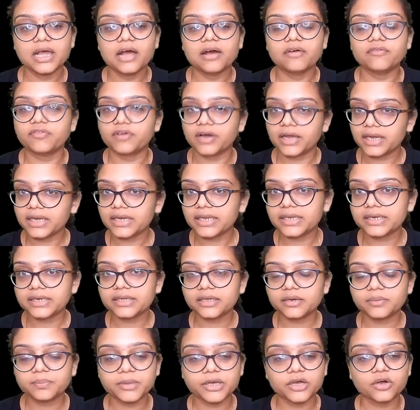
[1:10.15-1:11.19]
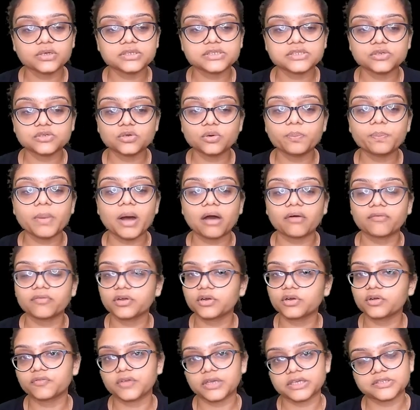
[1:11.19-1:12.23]
Why linear? Because no power
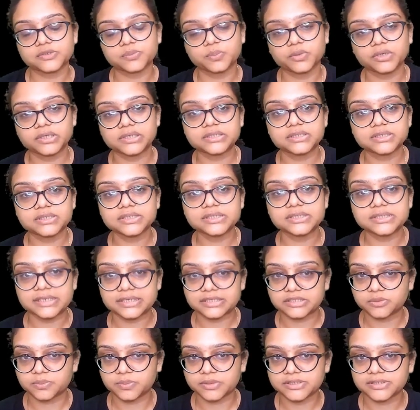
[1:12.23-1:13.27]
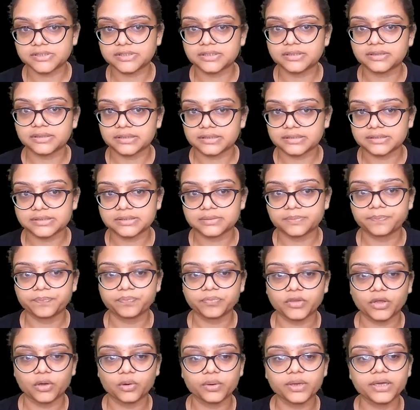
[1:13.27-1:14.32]
of exponents is expressed in this.
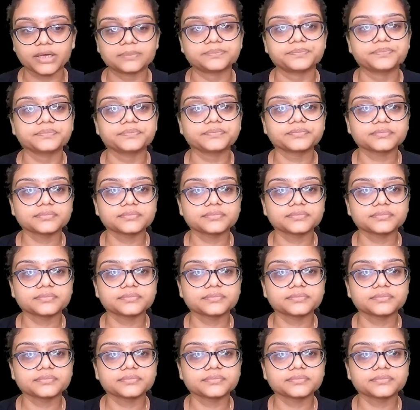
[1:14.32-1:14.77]
Okay.